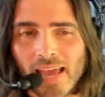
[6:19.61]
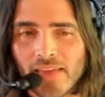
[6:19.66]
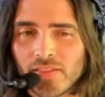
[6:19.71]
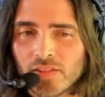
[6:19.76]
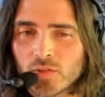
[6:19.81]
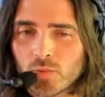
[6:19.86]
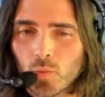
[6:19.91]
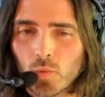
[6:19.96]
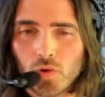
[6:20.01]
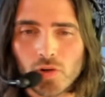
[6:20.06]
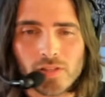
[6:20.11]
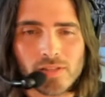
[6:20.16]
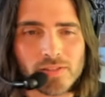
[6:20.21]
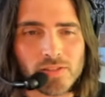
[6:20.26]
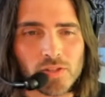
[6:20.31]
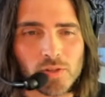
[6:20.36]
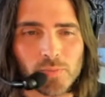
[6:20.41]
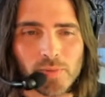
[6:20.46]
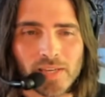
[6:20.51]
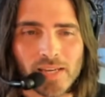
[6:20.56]
This
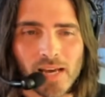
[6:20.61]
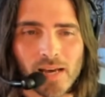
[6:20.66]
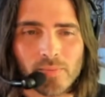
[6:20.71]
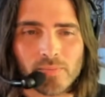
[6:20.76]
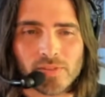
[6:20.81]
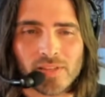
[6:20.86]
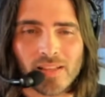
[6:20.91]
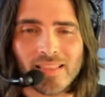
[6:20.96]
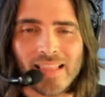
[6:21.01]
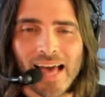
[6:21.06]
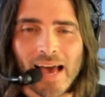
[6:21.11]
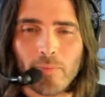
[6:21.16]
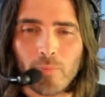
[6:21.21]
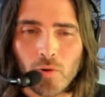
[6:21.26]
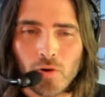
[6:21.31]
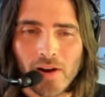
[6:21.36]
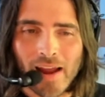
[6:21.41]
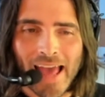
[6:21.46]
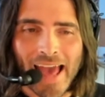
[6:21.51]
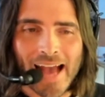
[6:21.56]
Wurlitzer becomes a lot
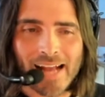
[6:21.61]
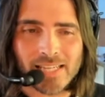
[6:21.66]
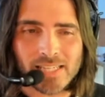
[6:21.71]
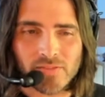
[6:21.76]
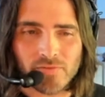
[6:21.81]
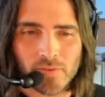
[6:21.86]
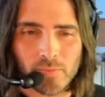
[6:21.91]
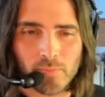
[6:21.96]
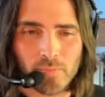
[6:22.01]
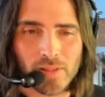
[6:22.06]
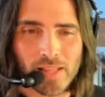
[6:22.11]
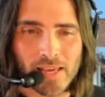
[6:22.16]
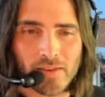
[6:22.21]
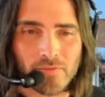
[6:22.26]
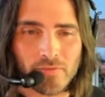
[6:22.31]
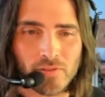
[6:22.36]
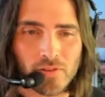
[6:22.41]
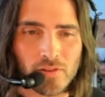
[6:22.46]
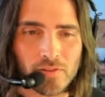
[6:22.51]
more active and playful.